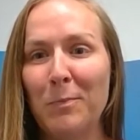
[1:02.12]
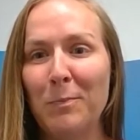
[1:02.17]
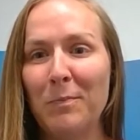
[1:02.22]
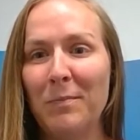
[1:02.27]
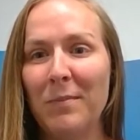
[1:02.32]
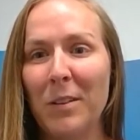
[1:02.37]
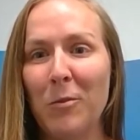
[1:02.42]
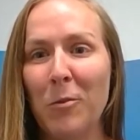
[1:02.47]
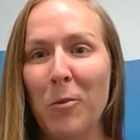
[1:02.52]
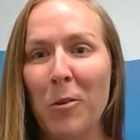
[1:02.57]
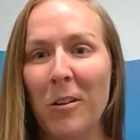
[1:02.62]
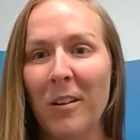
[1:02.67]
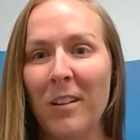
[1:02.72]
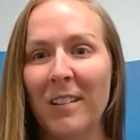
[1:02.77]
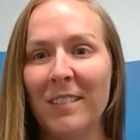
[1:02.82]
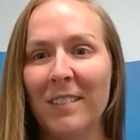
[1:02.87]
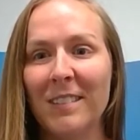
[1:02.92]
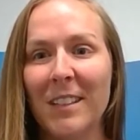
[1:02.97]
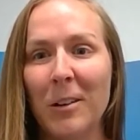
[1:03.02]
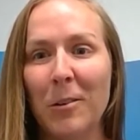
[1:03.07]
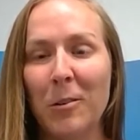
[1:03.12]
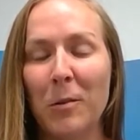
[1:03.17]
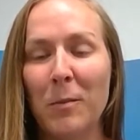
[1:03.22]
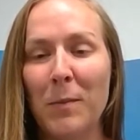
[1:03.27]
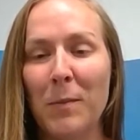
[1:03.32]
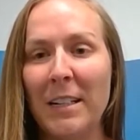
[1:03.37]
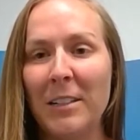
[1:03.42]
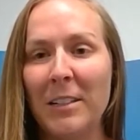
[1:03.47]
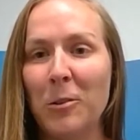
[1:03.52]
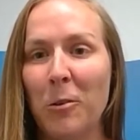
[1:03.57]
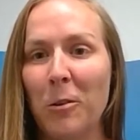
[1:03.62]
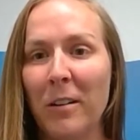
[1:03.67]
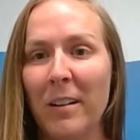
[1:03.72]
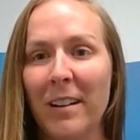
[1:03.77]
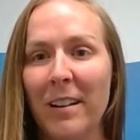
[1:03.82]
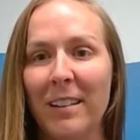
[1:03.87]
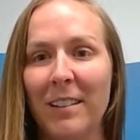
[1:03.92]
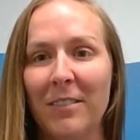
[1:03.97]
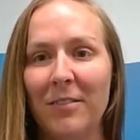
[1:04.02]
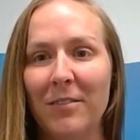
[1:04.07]
before there were
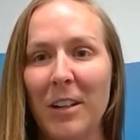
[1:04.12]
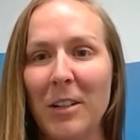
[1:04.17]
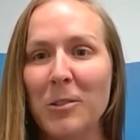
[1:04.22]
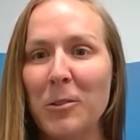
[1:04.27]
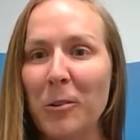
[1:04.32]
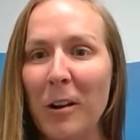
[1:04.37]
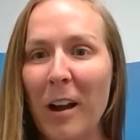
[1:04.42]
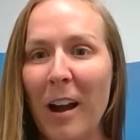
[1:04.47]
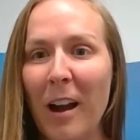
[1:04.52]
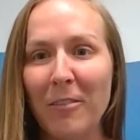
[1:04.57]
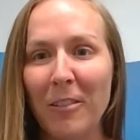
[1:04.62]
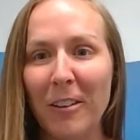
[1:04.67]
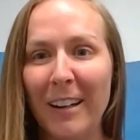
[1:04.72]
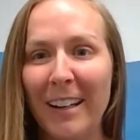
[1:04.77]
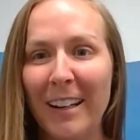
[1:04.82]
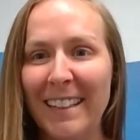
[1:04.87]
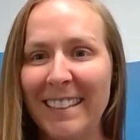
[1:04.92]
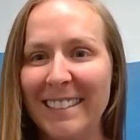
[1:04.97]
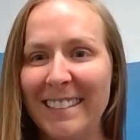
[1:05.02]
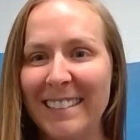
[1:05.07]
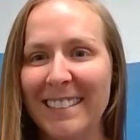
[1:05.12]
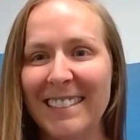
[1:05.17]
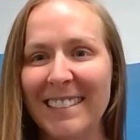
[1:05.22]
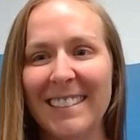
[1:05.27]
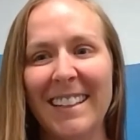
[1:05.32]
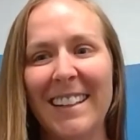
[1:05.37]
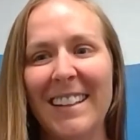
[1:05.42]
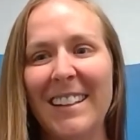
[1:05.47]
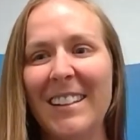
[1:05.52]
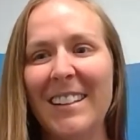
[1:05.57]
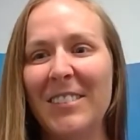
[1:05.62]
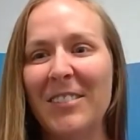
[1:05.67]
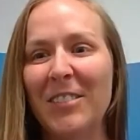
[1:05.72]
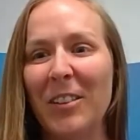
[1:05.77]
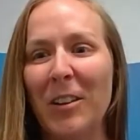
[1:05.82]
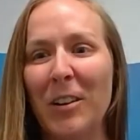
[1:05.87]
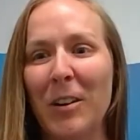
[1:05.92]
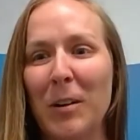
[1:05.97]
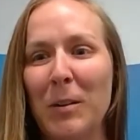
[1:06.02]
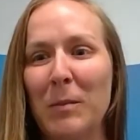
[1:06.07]
mandatory facial coverings
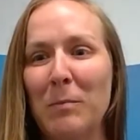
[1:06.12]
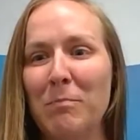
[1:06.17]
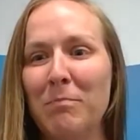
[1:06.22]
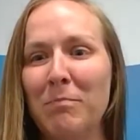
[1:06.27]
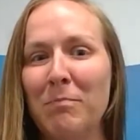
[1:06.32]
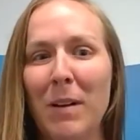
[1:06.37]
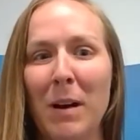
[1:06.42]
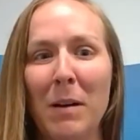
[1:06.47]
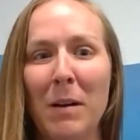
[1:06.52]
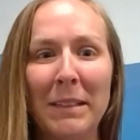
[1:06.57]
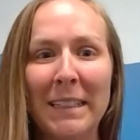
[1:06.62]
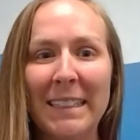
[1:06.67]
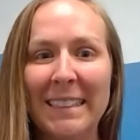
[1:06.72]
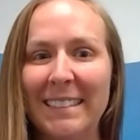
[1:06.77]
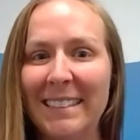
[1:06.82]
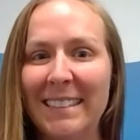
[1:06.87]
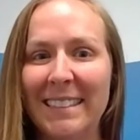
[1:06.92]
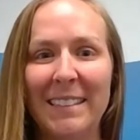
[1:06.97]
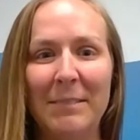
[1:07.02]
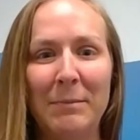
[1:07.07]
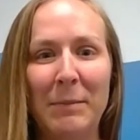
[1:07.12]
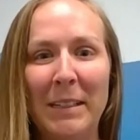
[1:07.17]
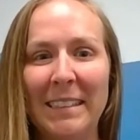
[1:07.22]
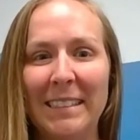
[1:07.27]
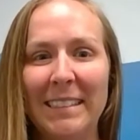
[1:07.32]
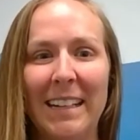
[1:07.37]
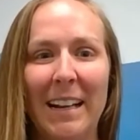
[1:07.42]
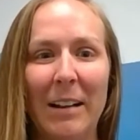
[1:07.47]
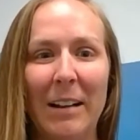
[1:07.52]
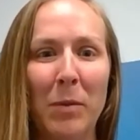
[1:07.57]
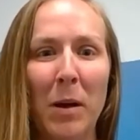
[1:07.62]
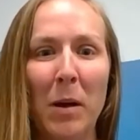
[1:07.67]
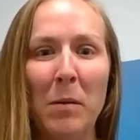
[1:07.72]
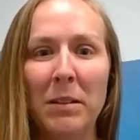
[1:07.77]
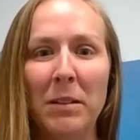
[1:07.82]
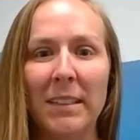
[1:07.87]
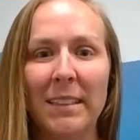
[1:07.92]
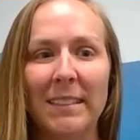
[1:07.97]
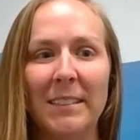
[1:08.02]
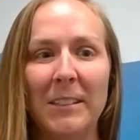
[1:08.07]
for public being seen out in
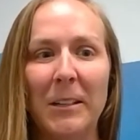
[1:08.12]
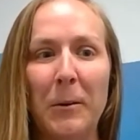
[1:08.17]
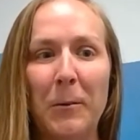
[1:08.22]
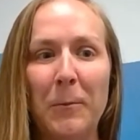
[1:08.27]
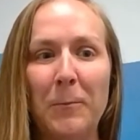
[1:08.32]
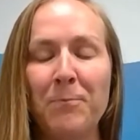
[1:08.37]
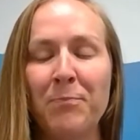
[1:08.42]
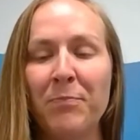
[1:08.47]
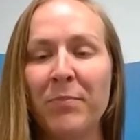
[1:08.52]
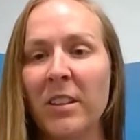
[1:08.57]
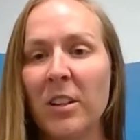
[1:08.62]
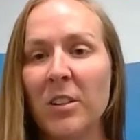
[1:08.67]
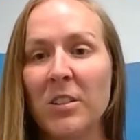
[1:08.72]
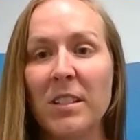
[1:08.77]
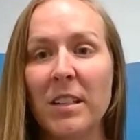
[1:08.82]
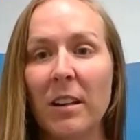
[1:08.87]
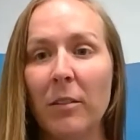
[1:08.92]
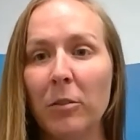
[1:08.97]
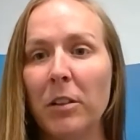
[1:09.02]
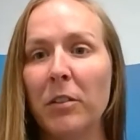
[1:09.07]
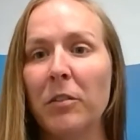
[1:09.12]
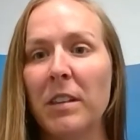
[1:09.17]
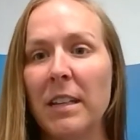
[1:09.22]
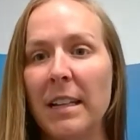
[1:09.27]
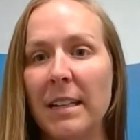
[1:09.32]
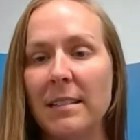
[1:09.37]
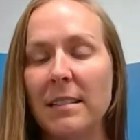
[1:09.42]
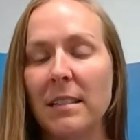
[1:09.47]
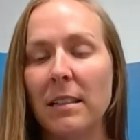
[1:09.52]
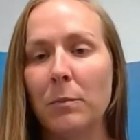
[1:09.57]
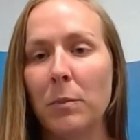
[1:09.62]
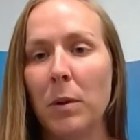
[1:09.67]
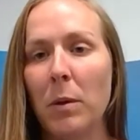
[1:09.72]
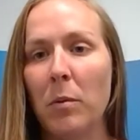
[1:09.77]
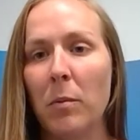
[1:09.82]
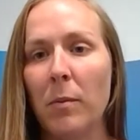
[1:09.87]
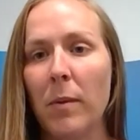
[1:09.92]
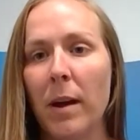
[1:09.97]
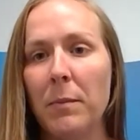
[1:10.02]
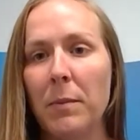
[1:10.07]
public. So there's several different things that
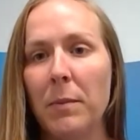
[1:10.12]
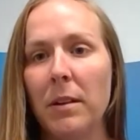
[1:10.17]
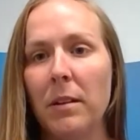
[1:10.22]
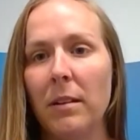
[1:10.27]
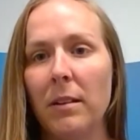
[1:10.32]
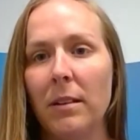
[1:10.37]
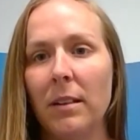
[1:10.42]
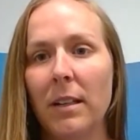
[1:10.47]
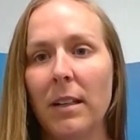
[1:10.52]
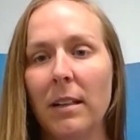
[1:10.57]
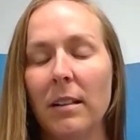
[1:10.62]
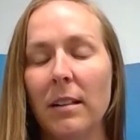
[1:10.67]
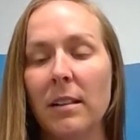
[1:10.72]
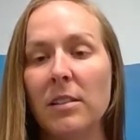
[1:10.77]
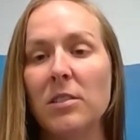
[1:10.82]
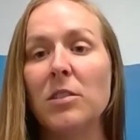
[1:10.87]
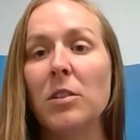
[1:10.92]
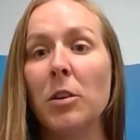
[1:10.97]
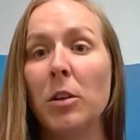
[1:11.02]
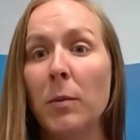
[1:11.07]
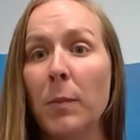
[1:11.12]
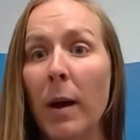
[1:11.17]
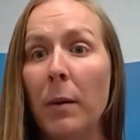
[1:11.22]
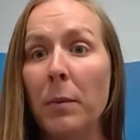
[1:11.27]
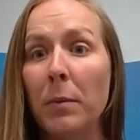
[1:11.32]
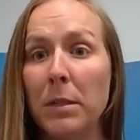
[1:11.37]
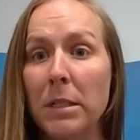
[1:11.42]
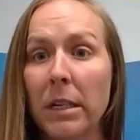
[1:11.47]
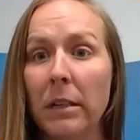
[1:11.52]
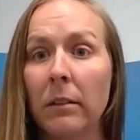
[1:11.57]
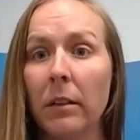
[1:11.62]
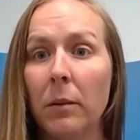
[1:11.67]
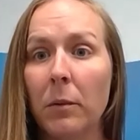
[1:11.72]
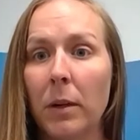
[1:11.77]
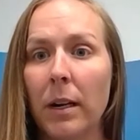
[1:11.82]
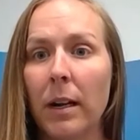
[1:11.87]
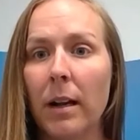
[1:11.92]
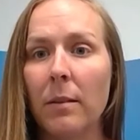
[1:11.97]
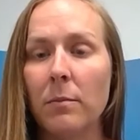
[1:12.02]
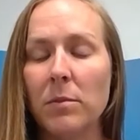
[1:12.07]
people might be concerned about, particularly when
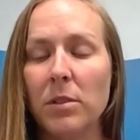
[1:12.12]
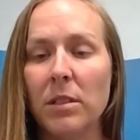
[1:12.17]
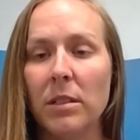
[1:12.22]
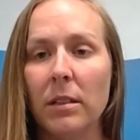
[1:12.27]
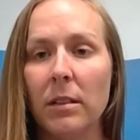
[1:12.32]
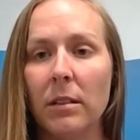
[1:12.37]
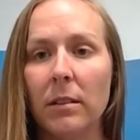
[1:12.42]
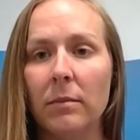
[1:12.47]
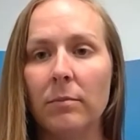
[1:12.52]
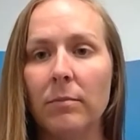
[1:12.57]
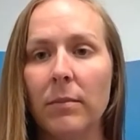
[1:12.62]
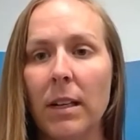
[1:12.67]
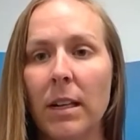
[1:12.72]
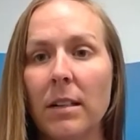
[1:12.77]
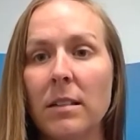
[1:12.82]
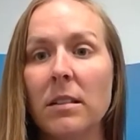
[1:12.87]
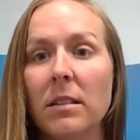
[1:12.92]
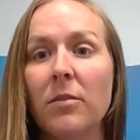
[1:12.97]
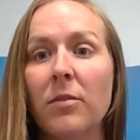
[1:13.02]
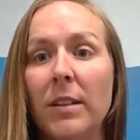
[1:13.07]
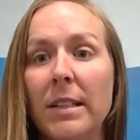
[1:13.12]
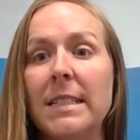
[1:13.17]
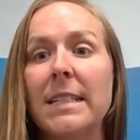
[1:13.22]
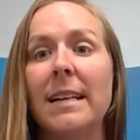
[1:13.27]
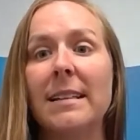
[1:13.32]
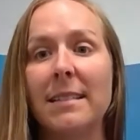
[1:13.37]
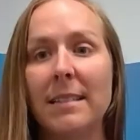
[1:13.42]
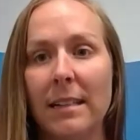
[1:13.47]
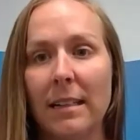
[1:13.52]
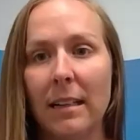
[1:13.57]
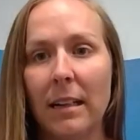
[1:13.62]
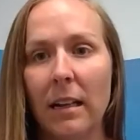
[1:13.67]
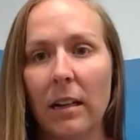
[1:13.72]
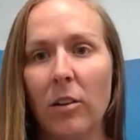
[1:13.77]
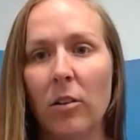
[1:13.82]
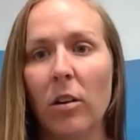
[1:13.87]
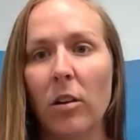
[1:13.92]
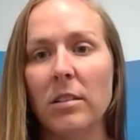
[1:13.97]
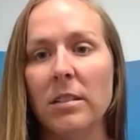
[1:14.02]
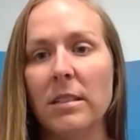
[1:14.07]
it comes to fit testing and
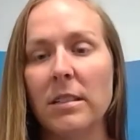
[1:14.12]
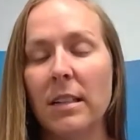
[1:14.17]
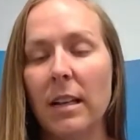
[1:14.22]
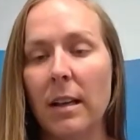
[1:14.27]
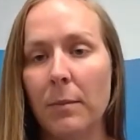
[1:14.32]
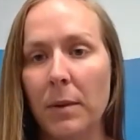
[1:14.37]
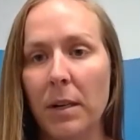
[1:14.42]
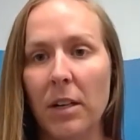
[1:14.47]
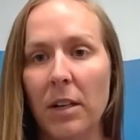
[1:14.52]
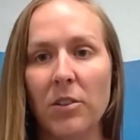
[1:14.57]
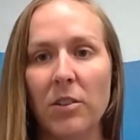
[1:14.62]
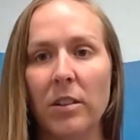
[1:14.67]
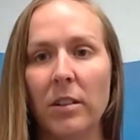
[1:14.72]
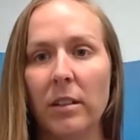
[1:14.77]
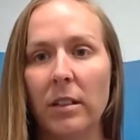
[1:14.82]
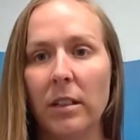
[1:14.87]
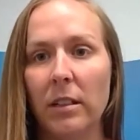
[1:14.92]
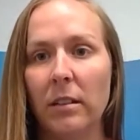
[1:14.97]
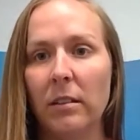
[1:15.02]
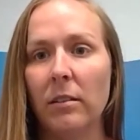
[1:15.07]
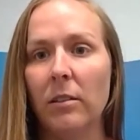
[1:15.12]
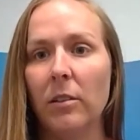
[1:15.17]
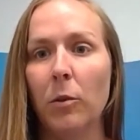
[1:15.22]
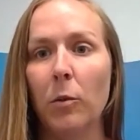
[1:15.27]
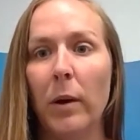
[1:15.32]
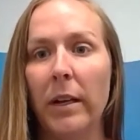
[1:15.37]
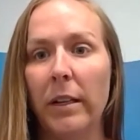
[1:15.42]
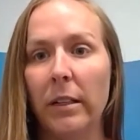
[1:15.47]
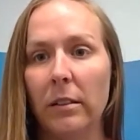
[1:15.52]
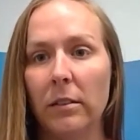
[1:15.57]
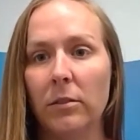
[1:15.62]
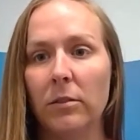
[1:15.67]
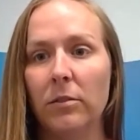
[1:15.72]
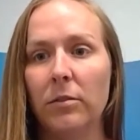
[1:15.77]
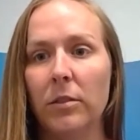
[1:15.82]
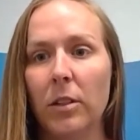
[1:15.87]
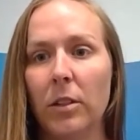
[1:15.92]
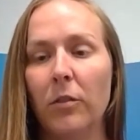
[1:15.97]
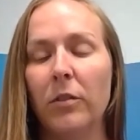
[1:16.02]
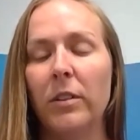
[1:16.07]
cross-contamination in the wake
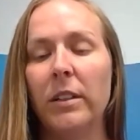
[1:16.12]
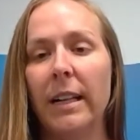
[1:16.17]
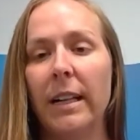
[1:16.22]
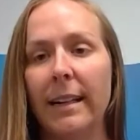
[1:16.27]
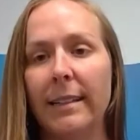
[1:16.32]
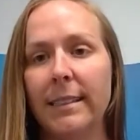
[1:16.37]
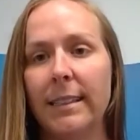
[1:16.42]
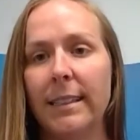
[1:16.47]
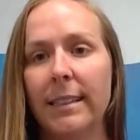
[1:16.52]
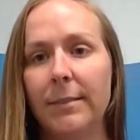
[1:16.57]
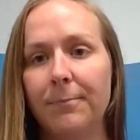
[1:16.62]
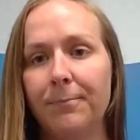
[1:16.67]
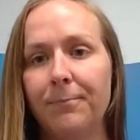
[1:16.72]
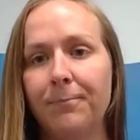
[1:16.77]
of COVID-19.